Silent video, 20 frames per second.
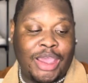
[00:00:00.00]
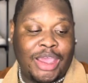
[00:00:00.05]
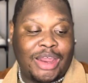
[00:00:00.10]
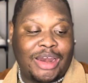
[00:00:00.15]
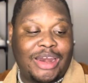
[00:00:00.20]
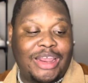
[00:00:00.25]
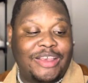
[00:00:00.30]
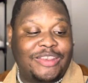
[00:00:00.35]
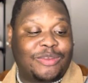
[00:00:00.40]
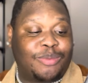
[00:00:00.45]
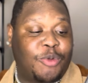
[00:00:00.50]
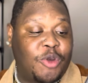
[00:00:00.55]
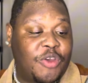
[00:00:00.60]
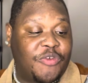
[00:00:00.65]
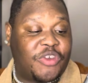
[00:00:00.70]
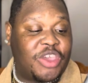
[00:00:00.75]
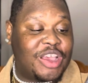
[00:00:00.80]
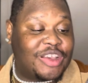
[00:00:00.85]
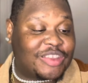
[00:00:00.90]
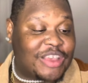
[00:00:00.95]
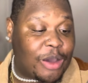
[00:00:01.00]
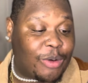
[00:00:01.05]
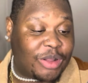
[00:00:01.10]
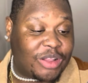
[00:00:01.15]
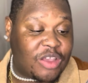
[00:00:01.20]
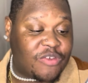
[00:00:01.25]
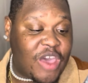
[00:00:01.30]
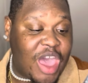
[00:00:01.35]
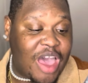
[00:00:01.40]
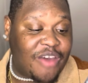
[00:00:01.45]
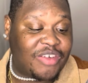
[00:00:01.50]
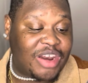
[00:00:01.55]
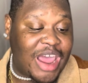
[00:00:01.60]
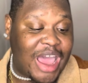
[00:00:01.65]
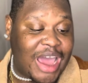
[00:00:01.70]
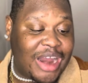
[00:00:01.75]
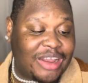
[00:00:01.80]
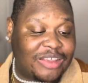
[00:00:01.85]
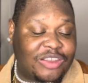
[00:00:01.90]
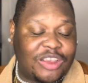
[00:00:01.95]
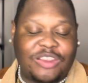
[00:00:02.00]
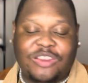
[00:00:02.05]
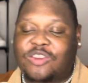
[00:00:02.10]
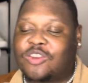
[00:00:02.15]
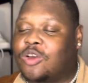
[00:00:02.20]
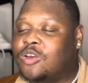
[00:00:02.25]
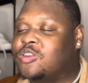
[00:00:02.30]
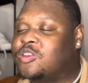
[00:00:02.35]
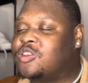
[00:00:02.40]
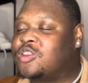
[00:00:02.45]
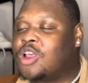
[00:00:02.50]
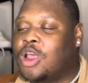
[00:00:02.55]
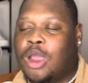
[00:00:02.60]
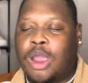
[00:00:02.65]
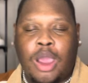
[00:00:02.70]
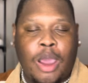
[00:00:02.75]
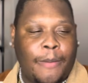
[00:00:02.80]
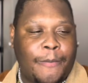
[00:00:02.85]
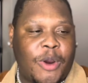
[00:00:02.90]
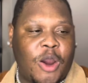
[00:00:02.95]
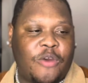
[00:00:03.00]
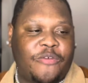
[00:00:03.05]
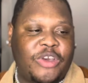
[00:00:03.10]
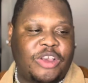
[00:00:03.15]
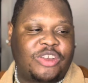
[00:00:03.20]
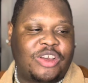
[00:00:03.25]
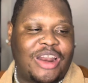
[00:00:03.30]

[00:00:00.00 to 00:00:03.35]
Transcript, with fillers: this briefcase or whatever I have in my hand it's just perfection.